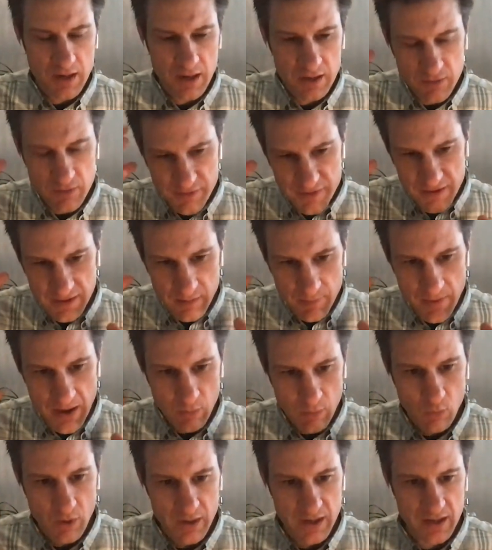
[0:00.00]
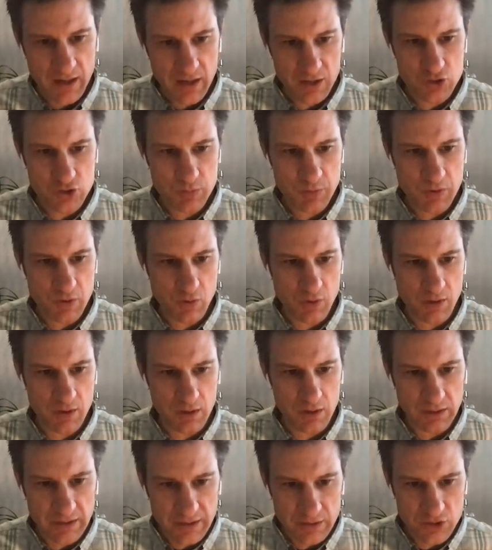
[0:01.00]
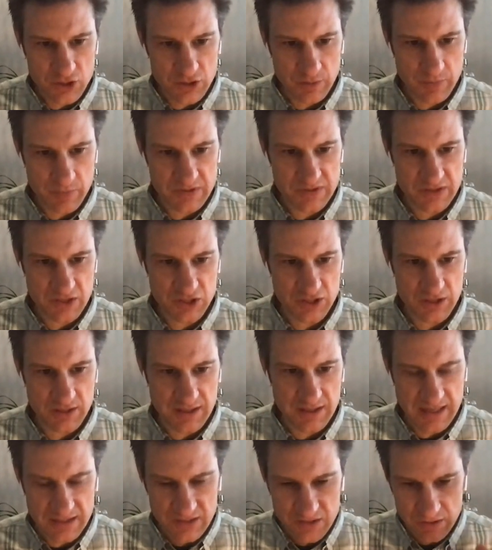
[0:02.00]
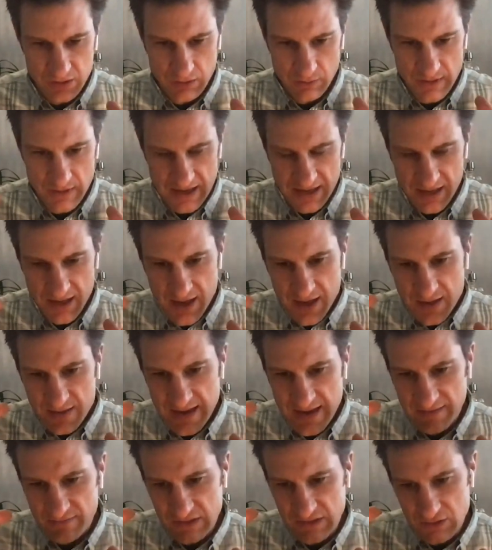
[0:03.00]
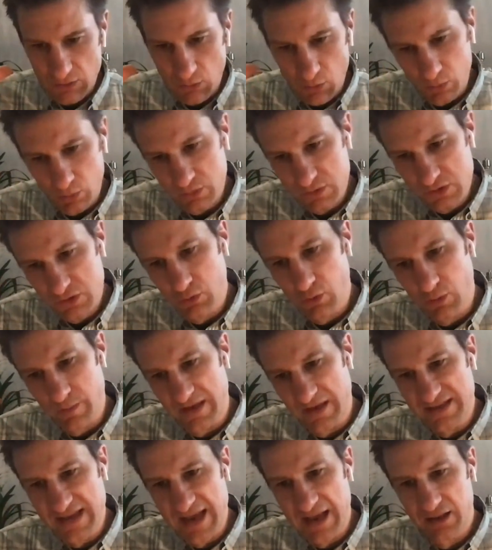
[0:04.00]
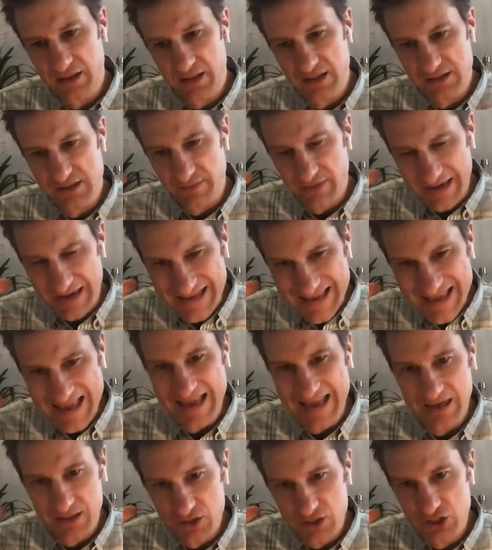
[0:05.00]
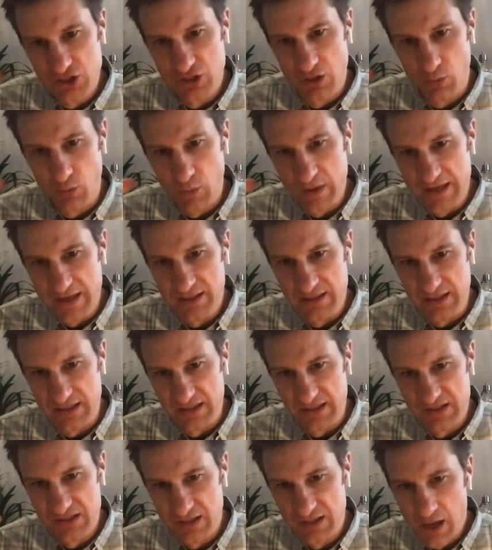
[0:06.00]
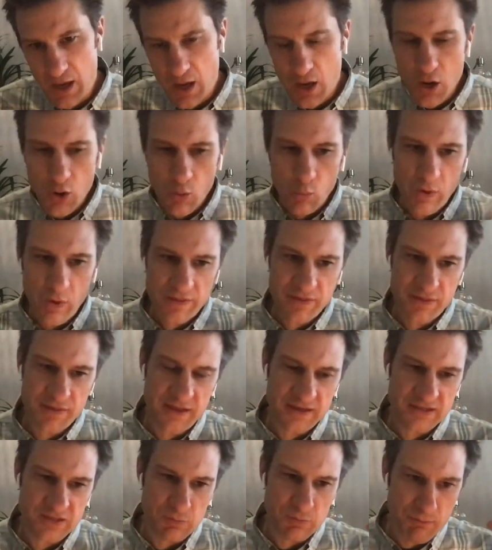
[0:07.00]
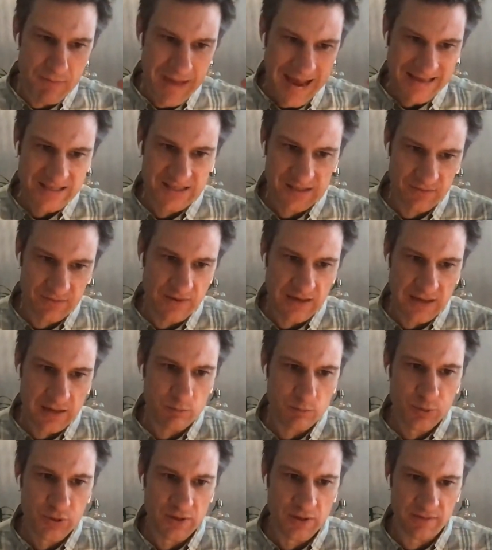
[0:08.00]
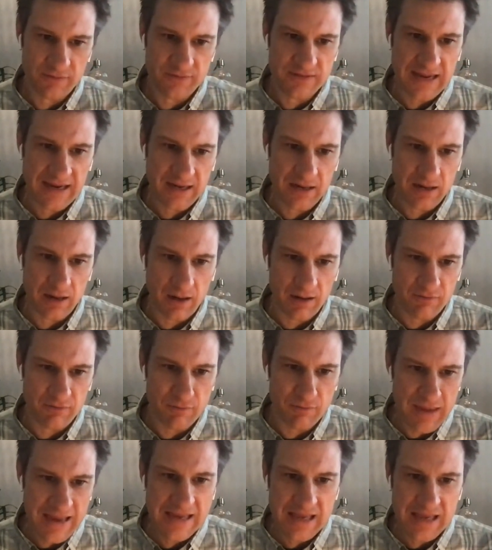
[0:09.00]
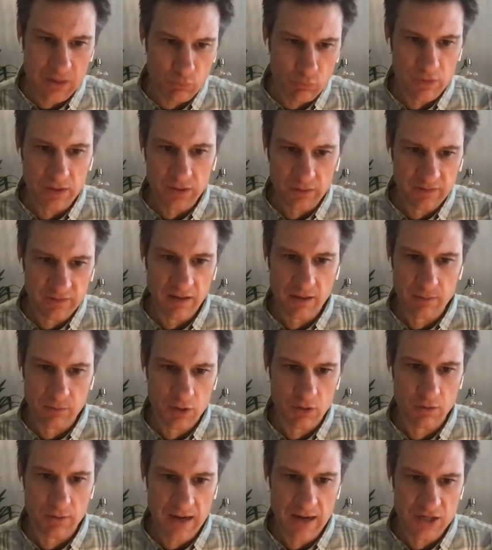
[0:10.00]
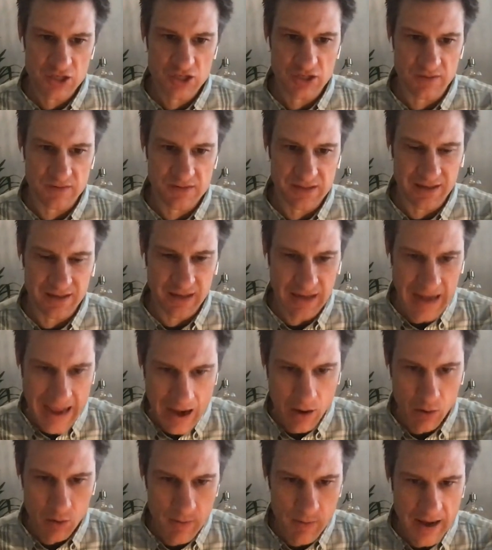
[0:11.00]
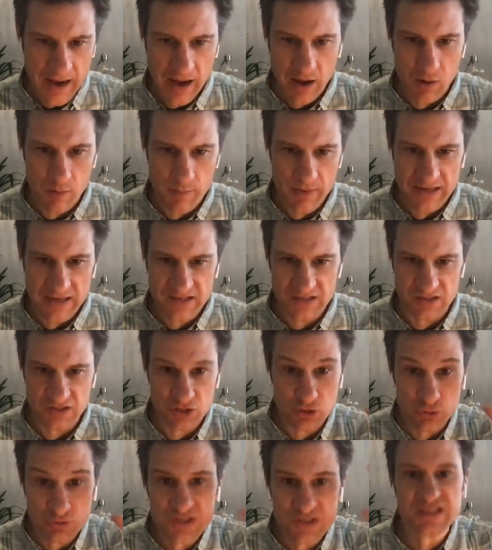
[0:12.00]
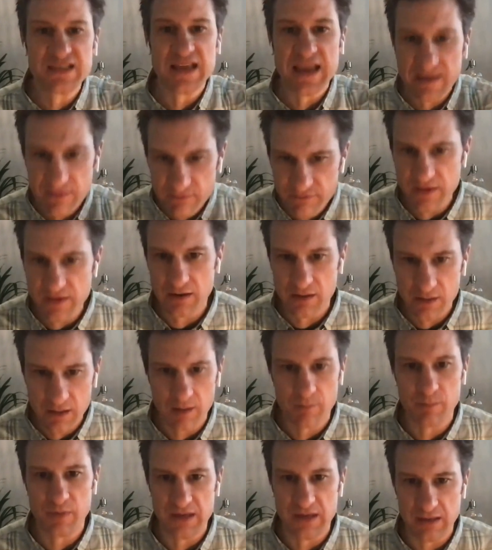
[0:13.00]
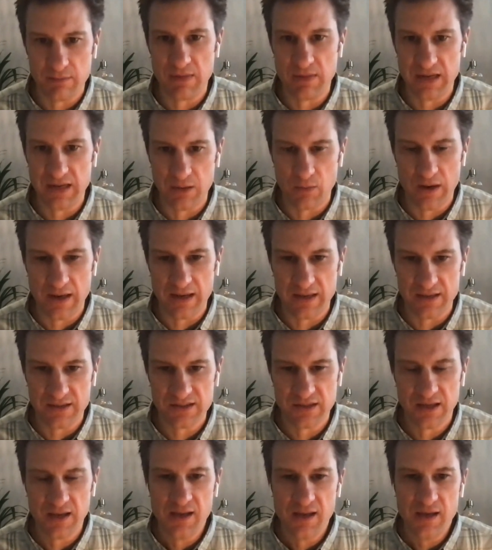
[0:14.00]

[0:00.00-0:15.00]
think about what an entrepreneur in a leadership position gets to. They have these old school mentalities of I can't show weakness, with this massive input of data of making real-time corrections on an hour-by-hour basis to save their company in many ways.